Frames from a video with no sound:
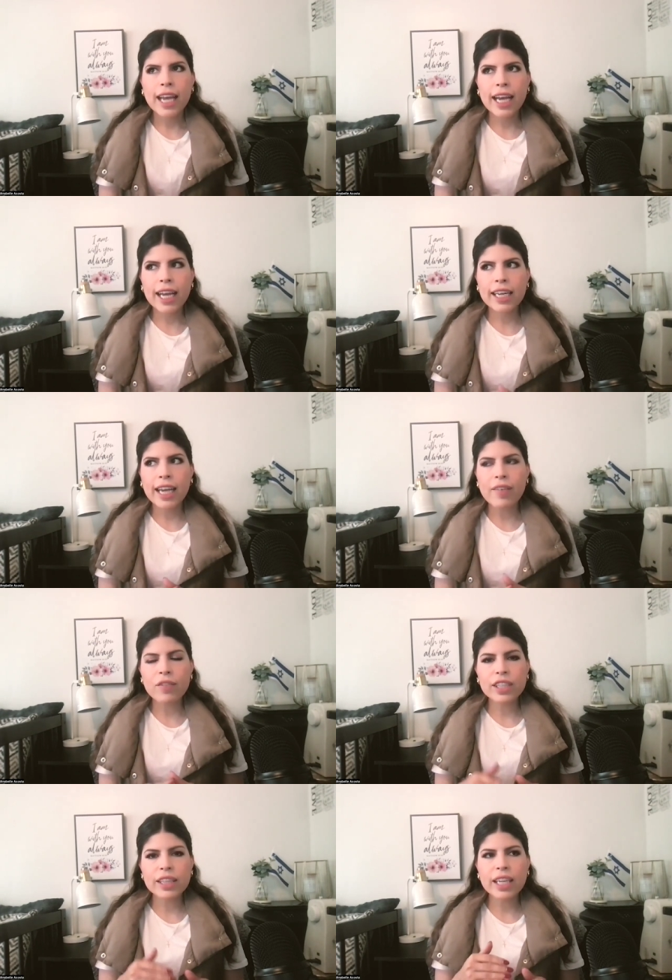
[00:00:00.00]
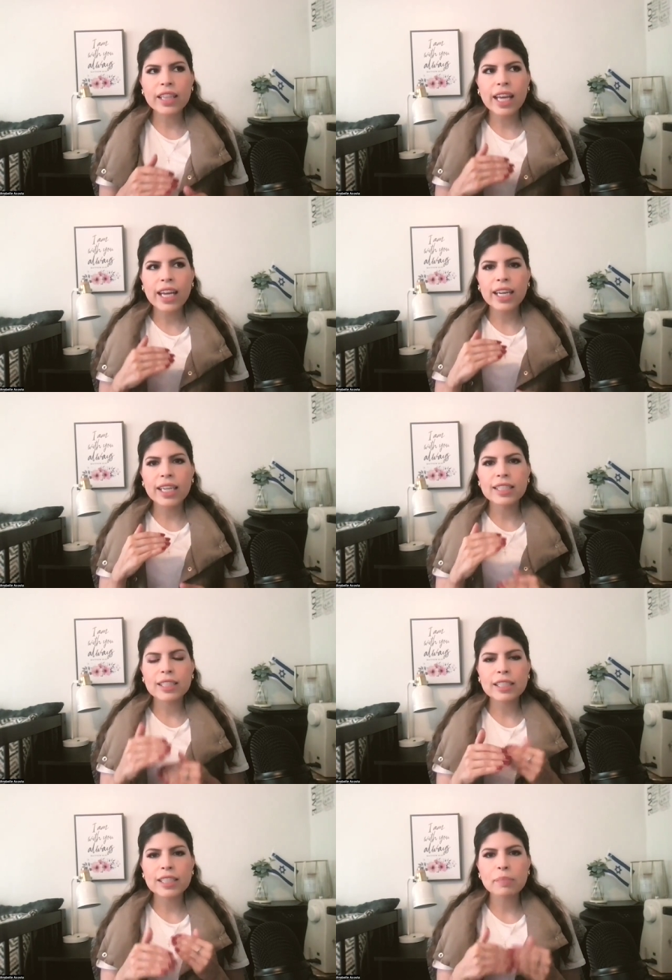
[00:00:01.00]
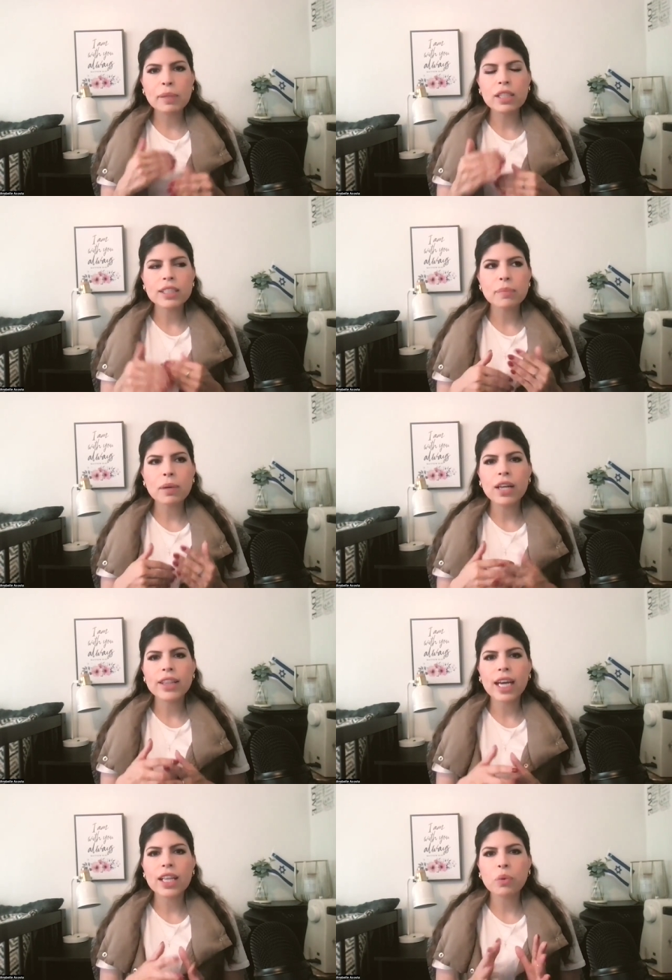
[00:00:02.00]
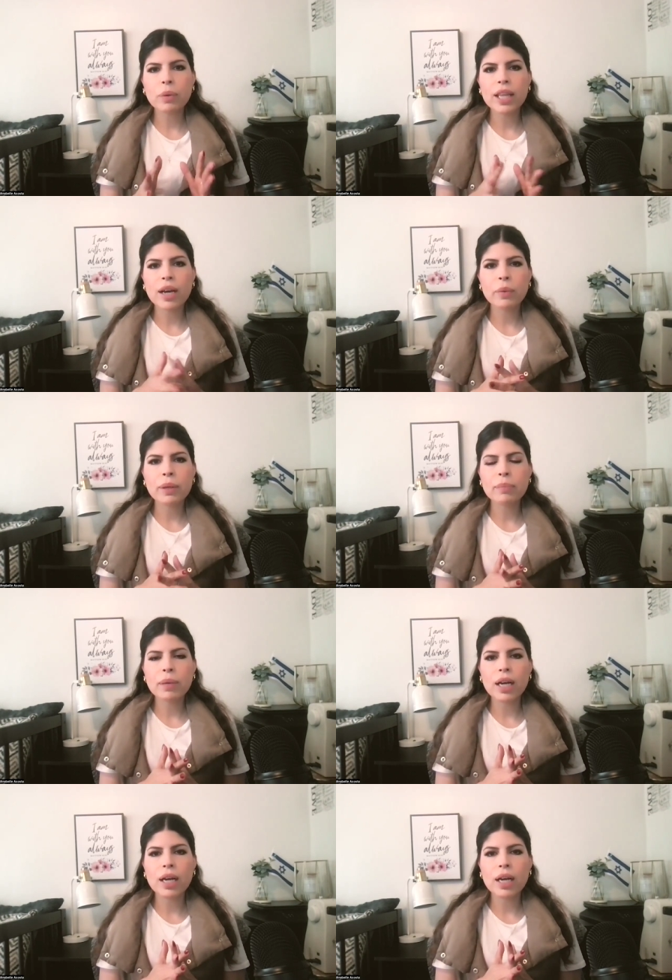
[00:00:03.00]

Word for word: And everything that it's built upon that, the way that we